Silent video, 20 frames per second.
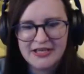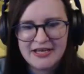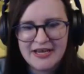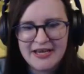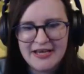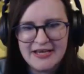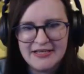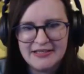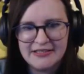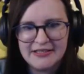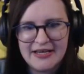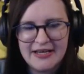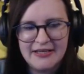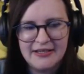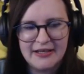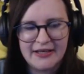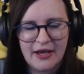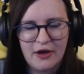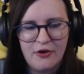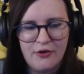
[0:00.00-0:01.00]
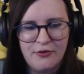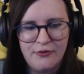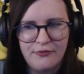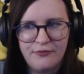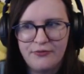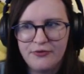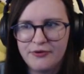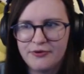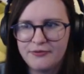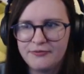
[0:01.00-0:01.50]
is in the cove.
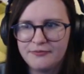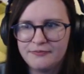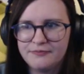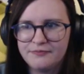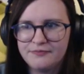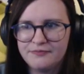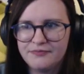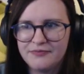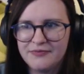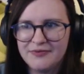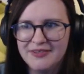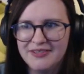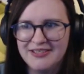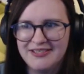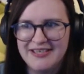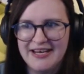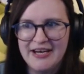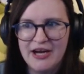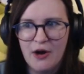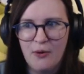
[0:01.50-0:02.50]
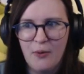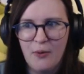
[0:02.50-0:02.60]
Zena,